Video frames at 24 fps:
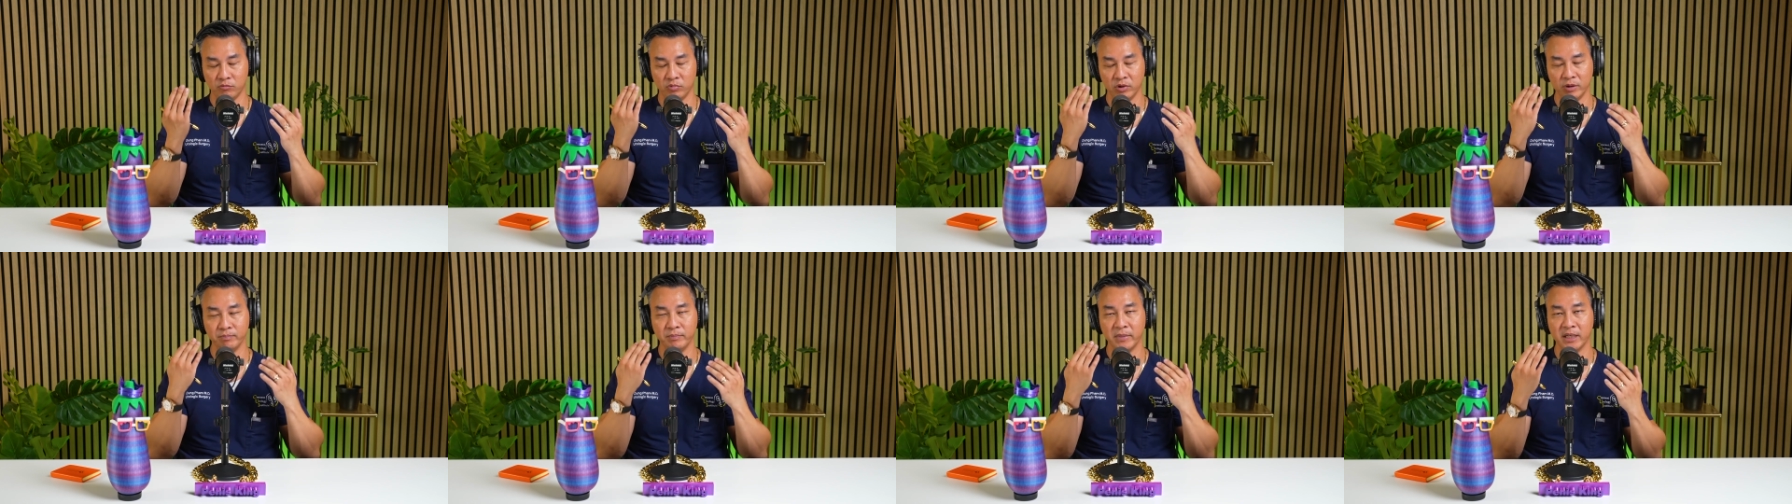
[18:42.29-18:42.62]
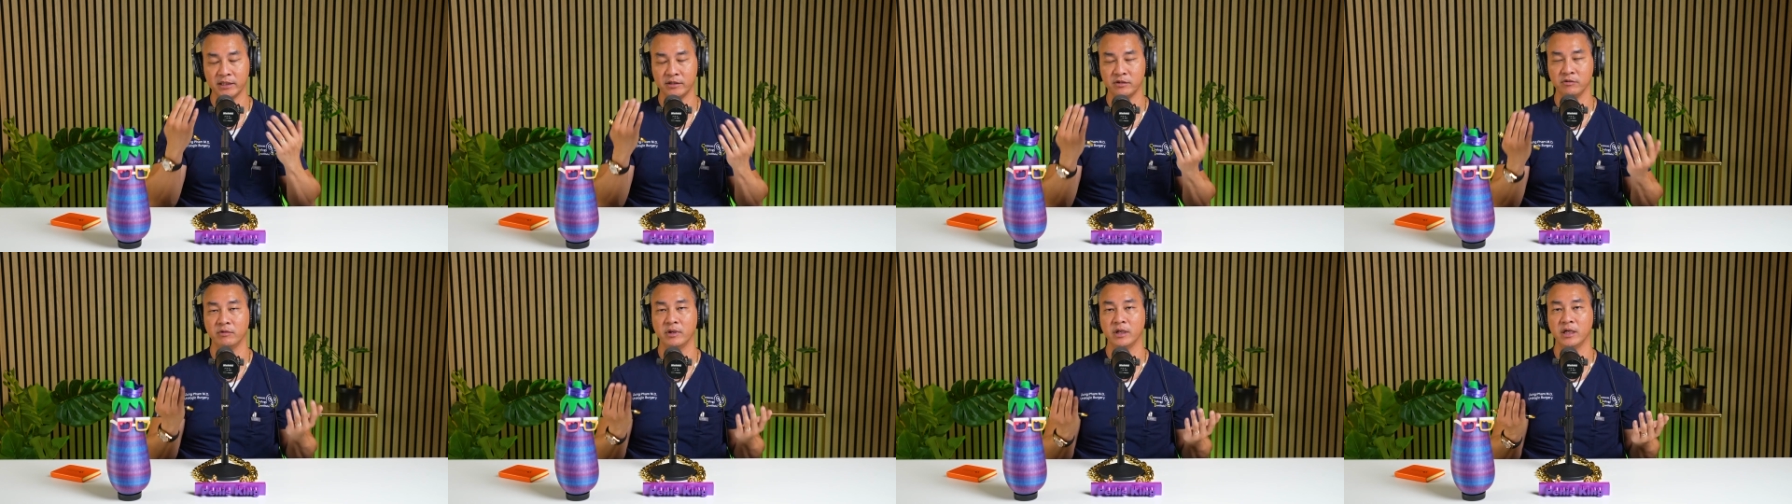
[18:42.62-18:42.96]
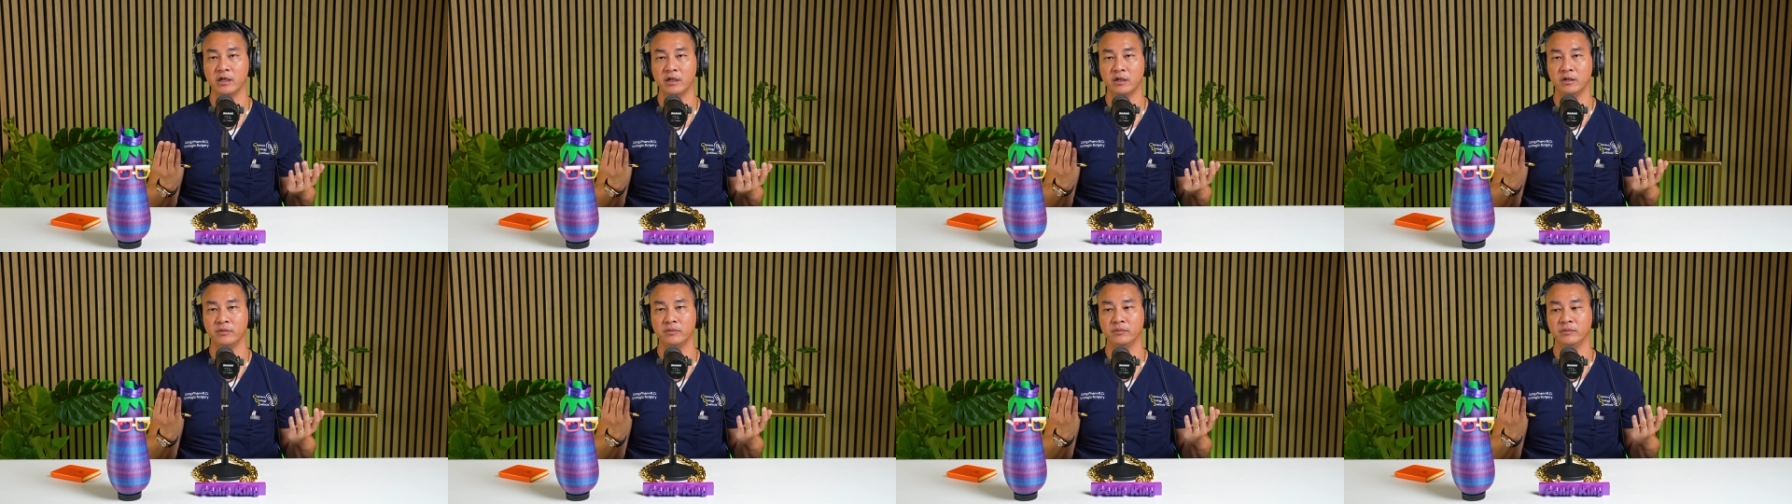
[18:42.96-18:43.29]
with mental
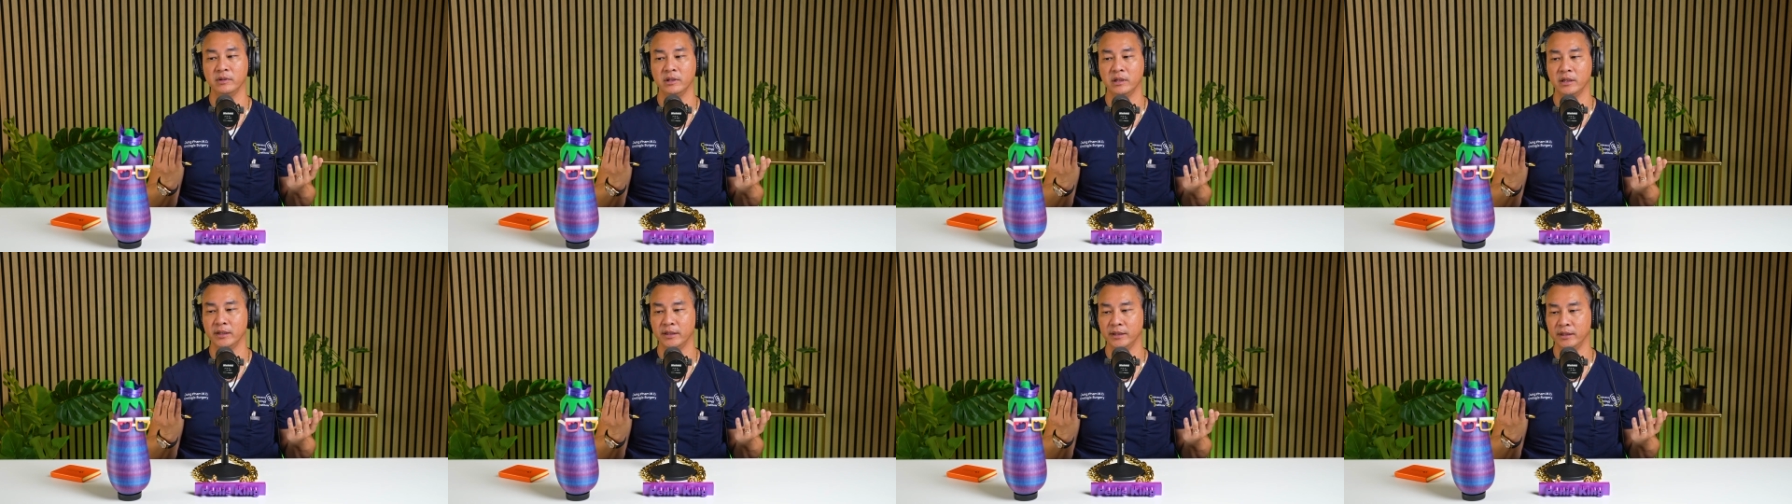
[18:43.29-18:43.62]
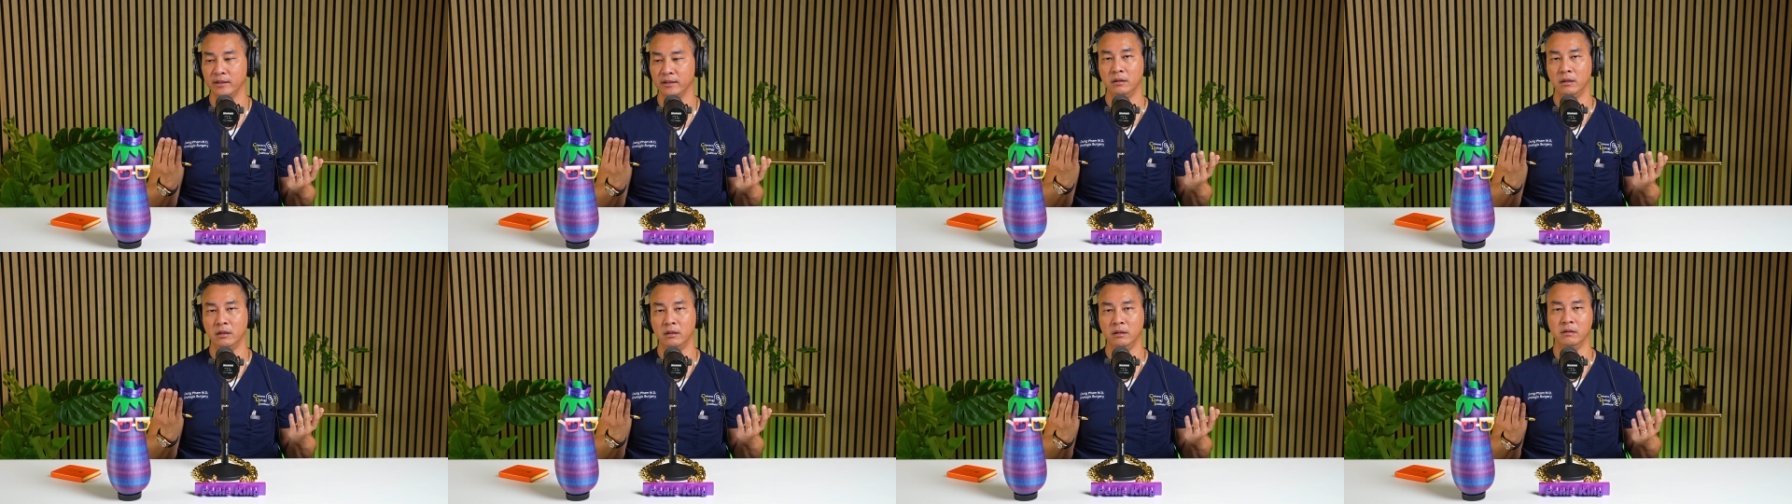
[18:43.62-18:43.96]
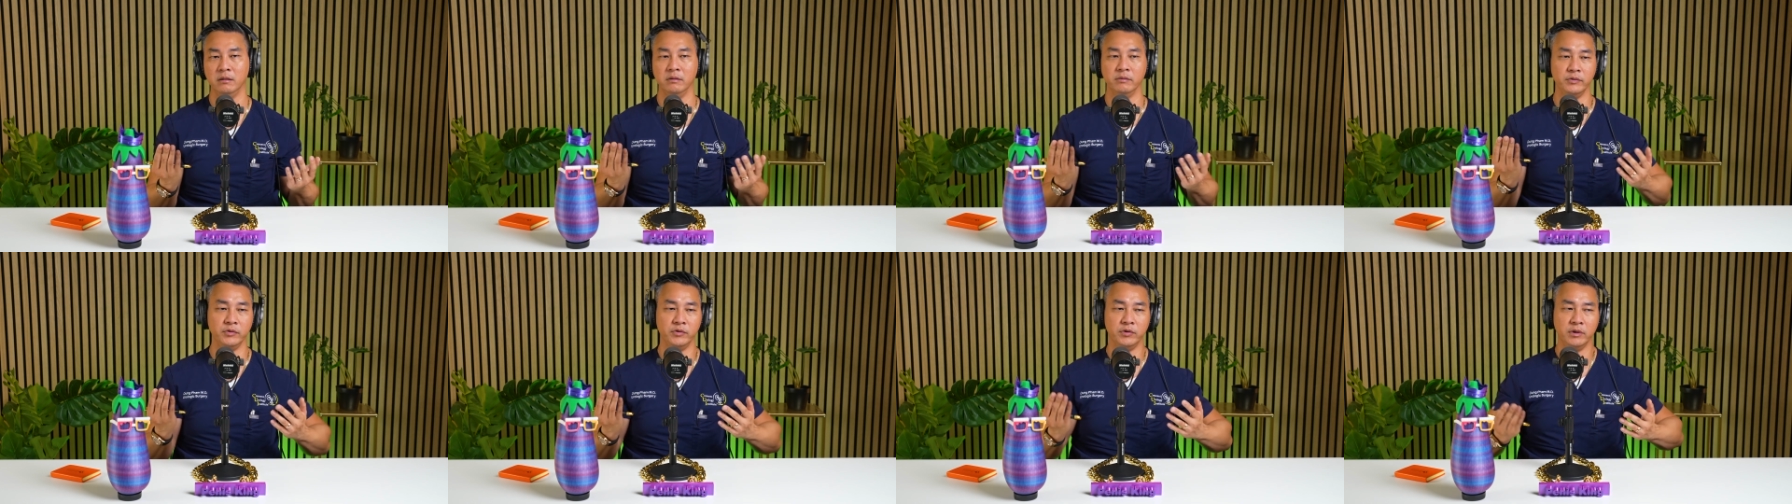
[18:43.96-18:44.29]
health, like,
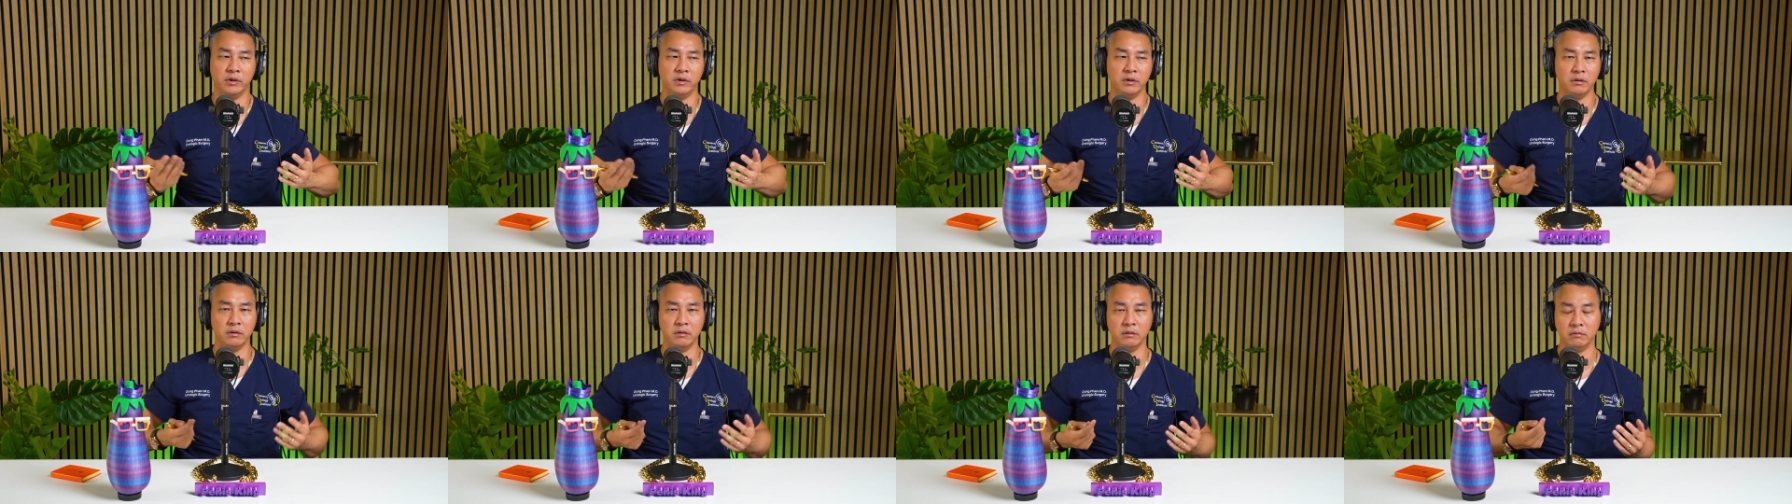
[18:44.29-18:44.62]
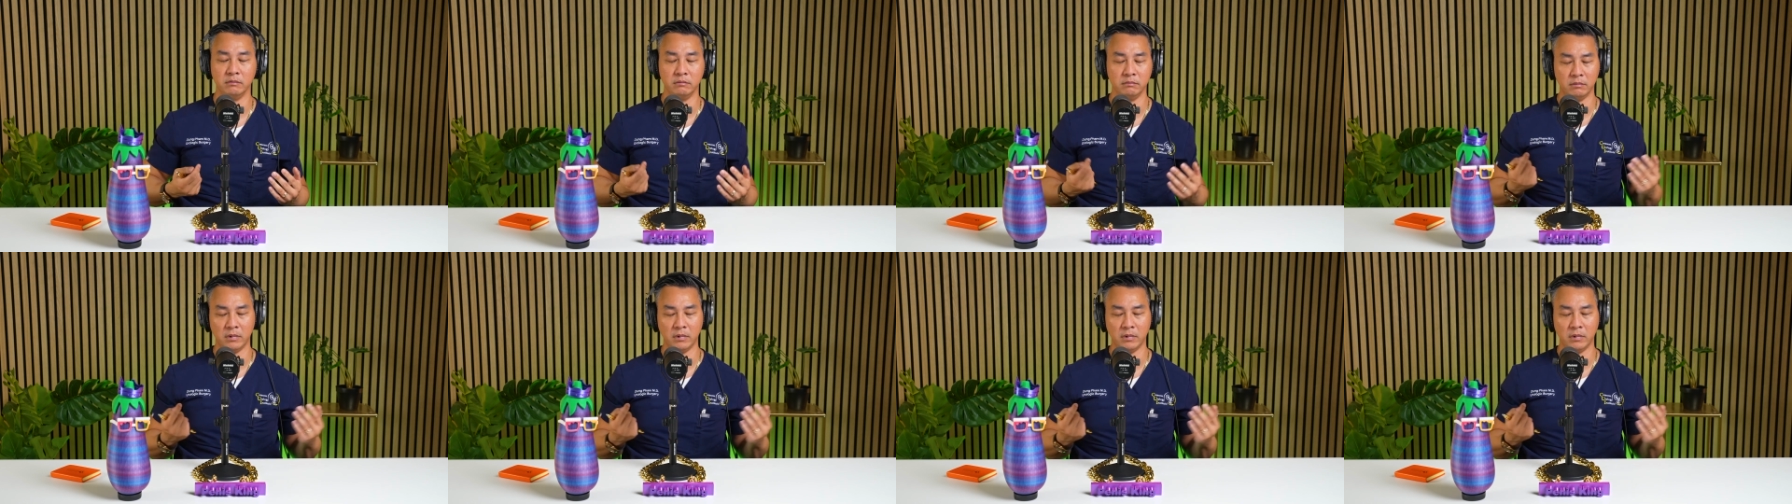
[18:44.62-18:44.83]
oh, you know,